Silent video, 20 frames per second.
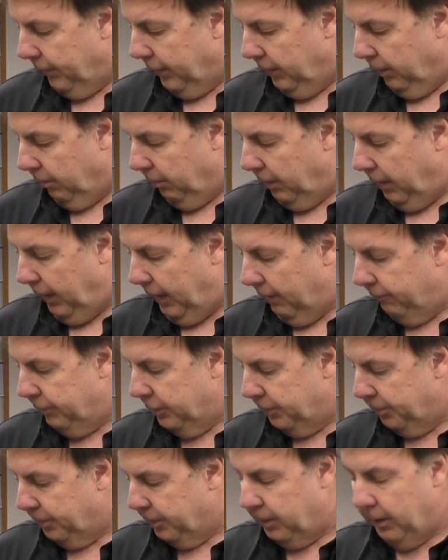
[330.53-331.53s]
don't have
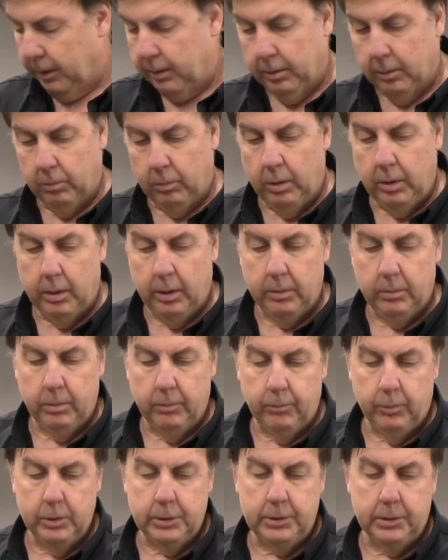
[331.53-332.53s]
this particular one,
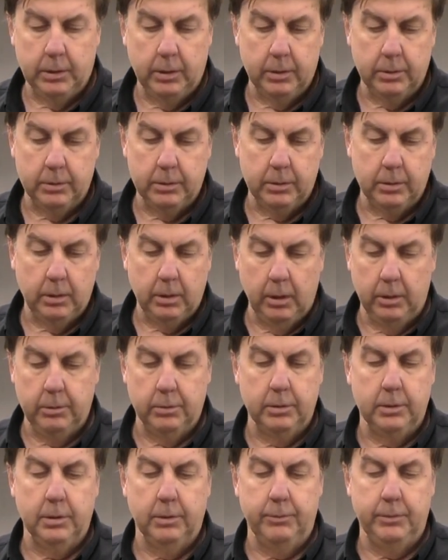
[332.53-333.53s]
of which there's
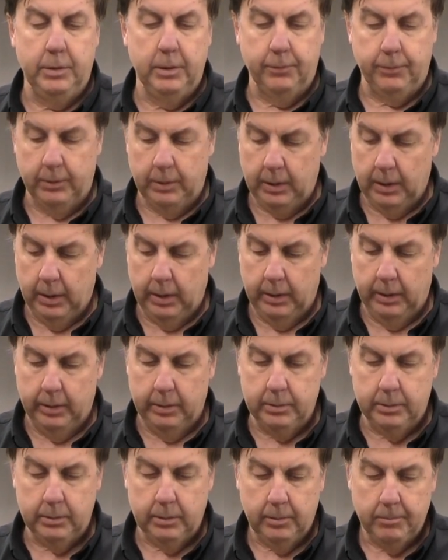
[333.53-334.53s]
hundreds of different
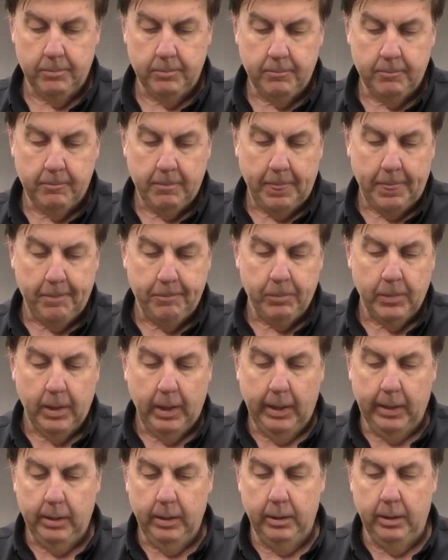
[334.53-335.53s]
kinds,
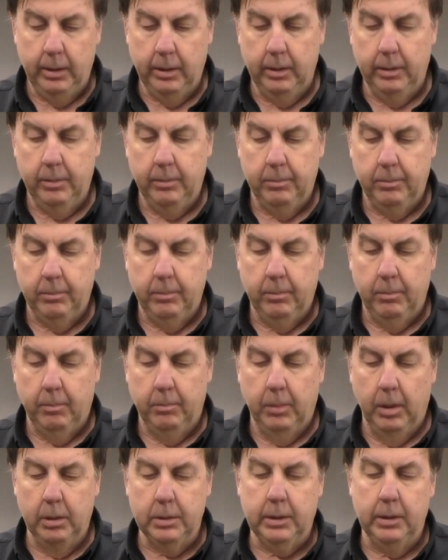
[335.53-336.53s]
I could get
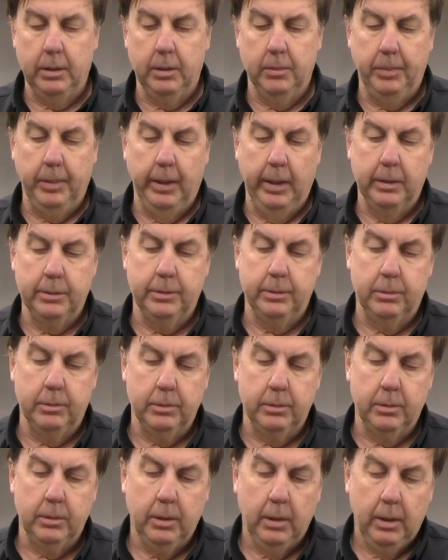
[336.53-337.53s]

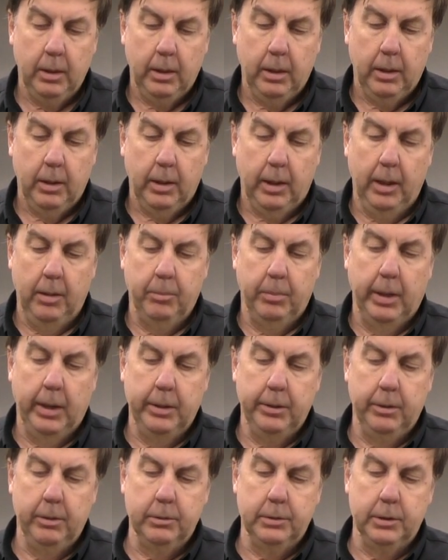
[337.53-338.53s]
multi-capacitors. And by
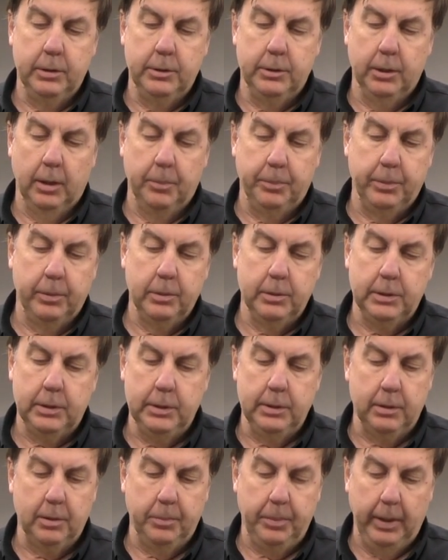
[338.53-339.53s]
using jumpers,
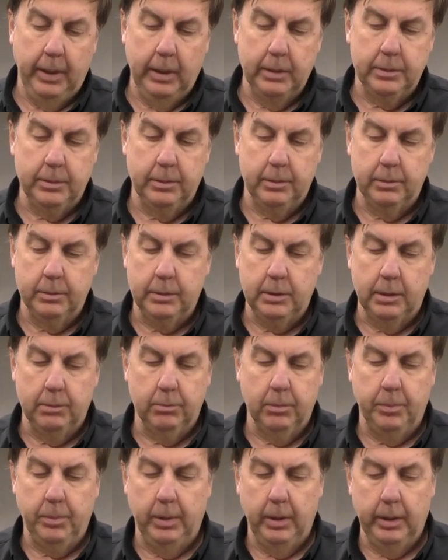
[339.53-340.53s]
these capacitors can
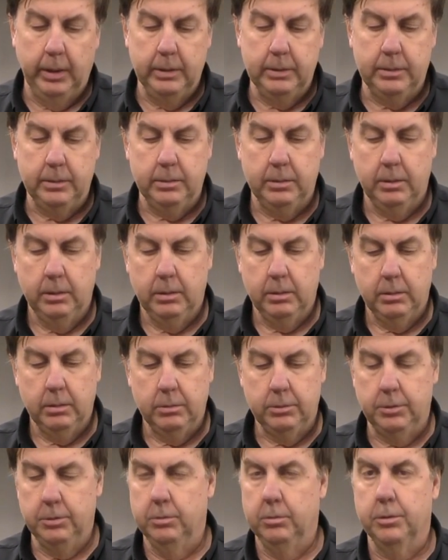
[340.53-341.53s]
replace
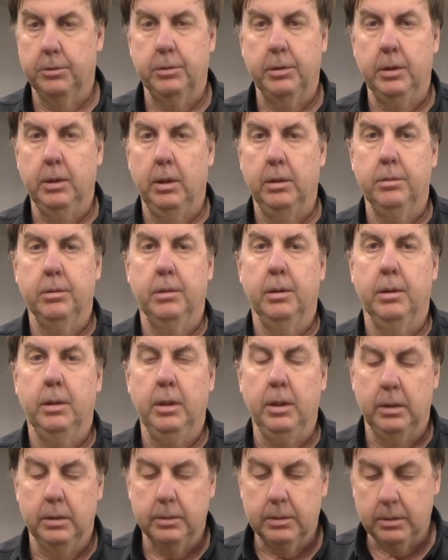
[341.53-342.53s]
200 or 300 of
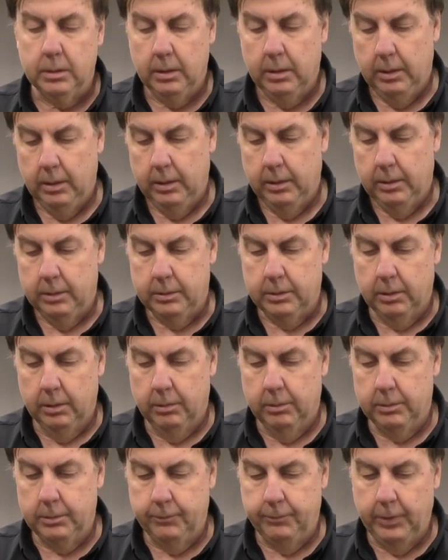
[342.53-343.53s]
these.
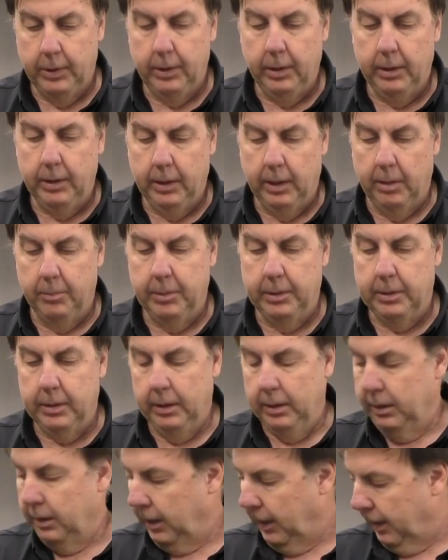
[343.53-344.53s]
So it's a very common
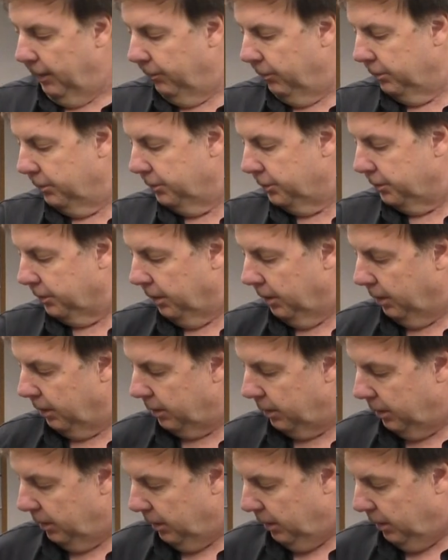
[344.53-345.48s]
thing to have on your truck.